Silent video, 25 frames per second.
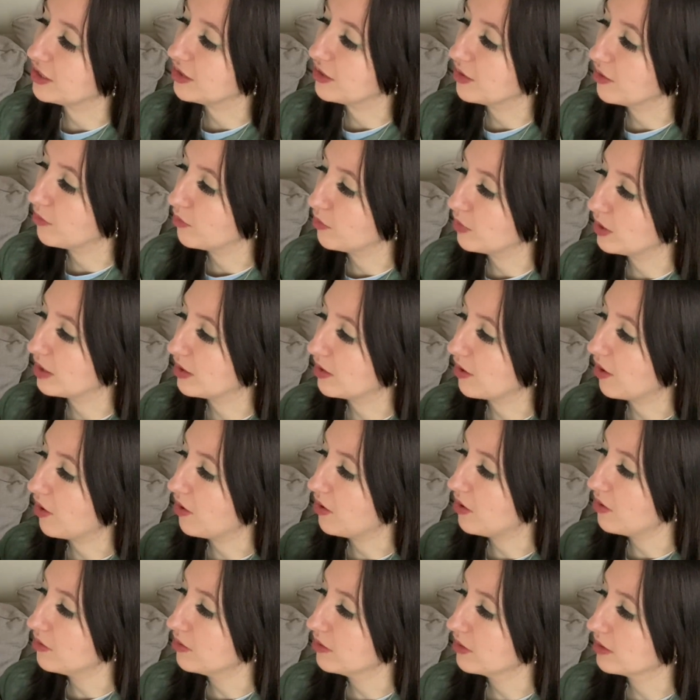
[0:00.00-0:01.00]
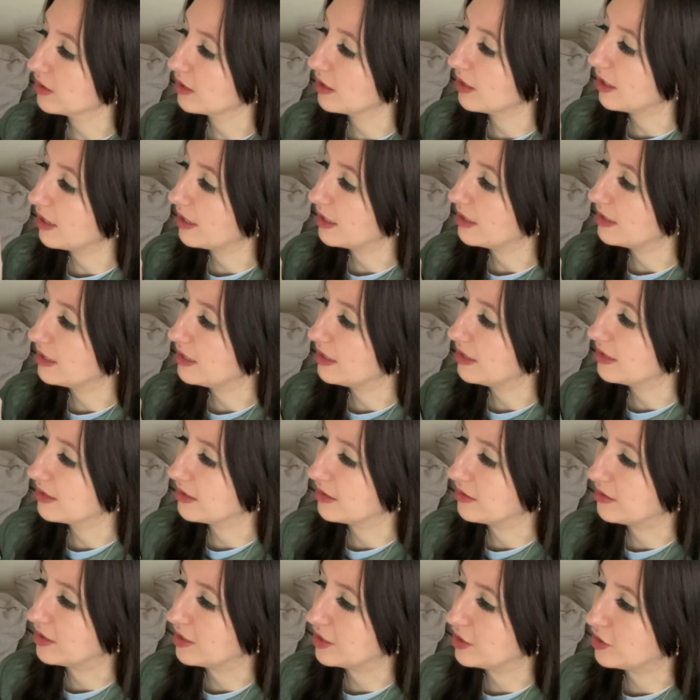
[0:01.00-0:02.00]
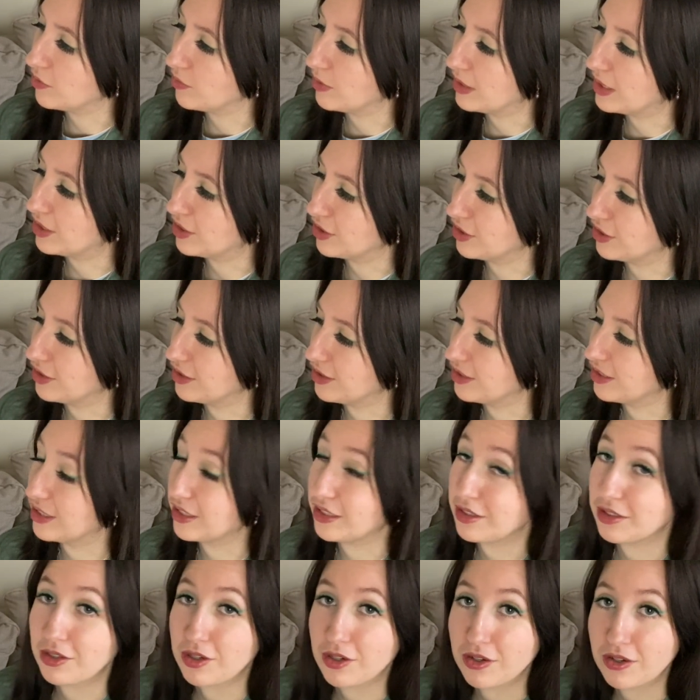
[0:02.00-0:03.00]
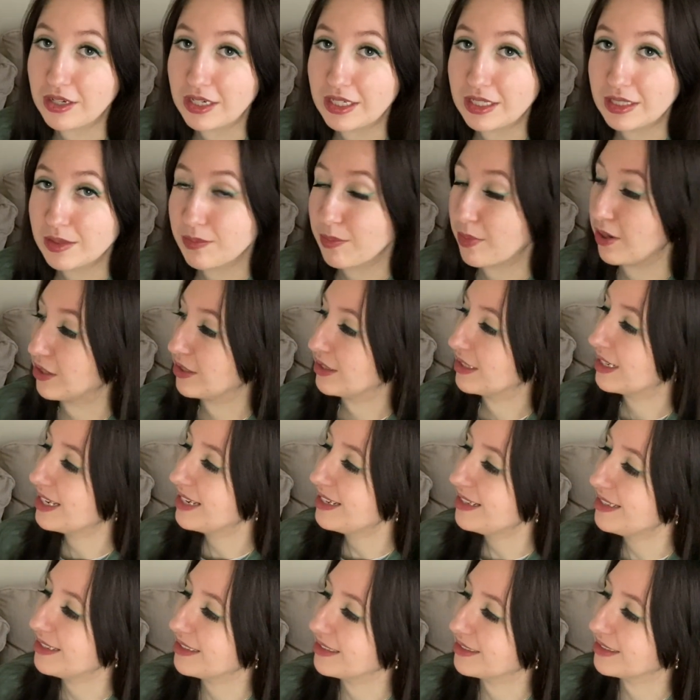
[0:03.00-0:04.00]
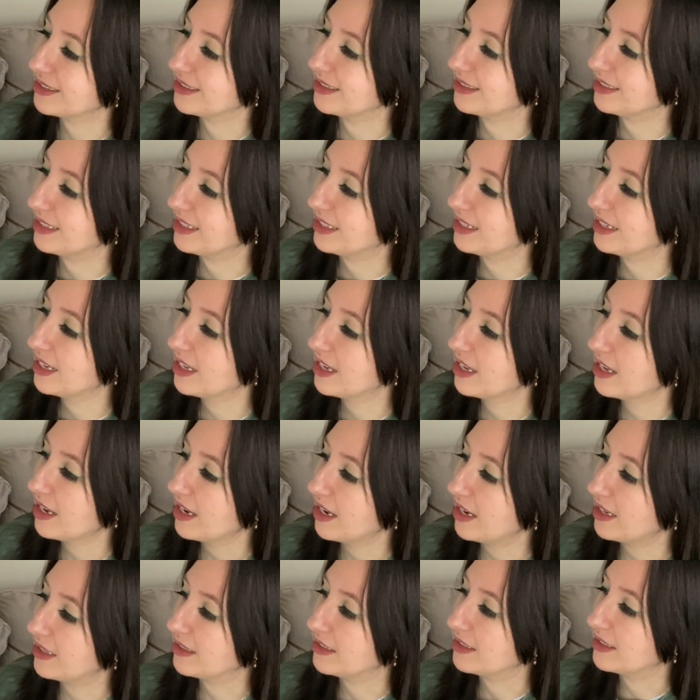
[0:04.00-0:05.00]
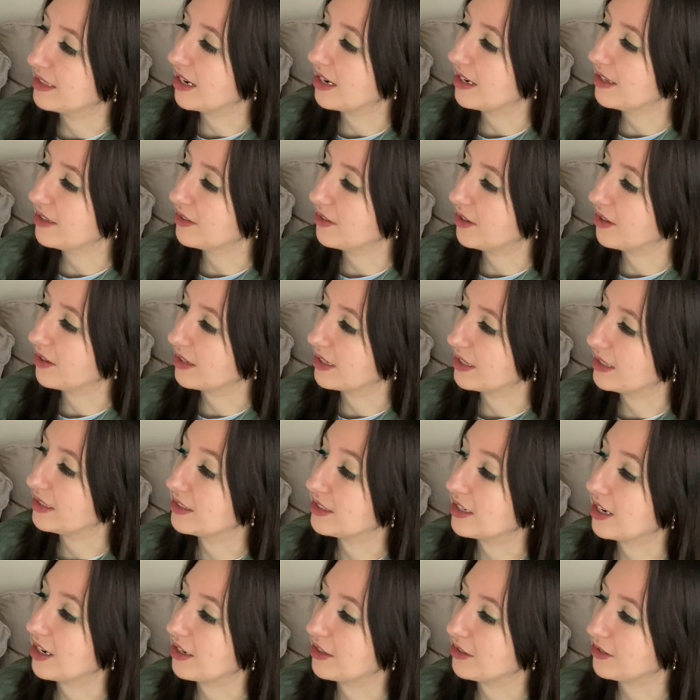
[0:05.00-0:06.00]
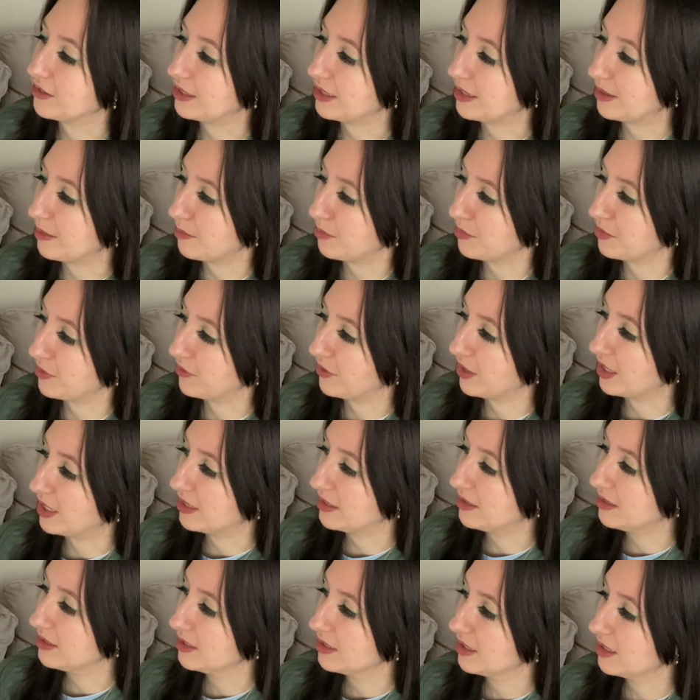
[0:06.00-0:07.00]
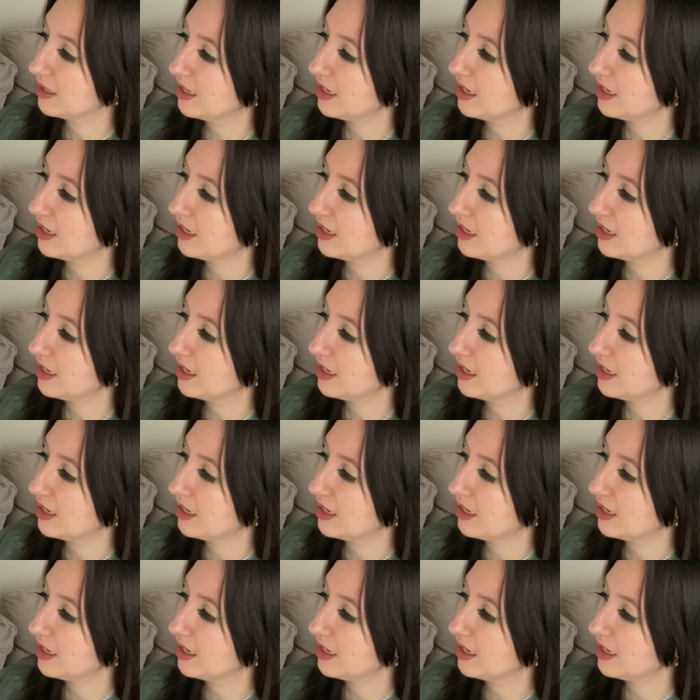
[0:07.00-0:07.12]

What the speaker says: with all the ideas and situations occurring spontaneously and the dialogue entirely improvised.